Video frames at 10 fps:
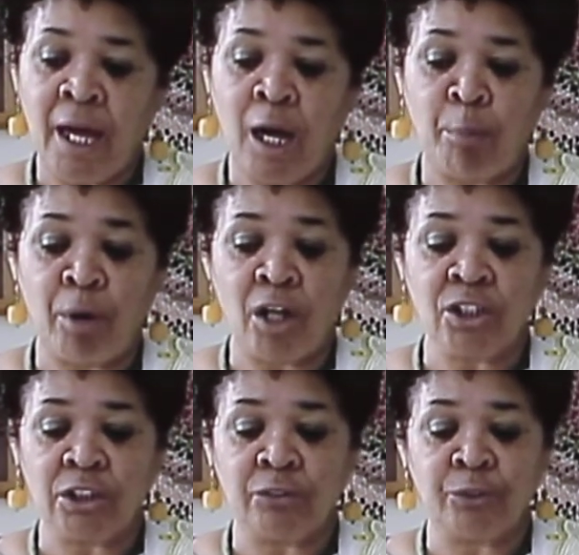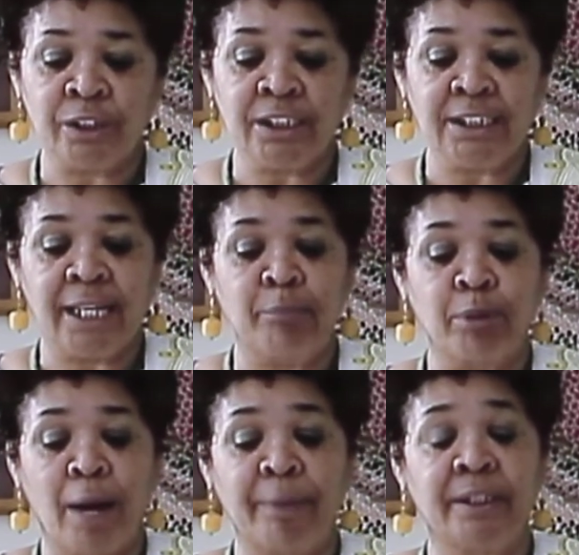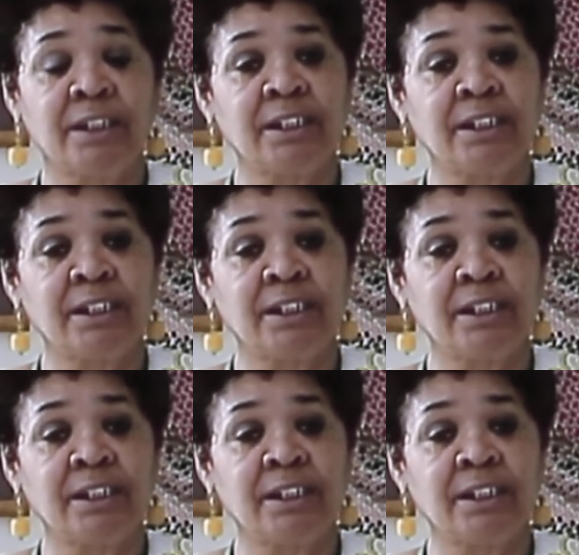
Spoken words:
a parcel of real estate property to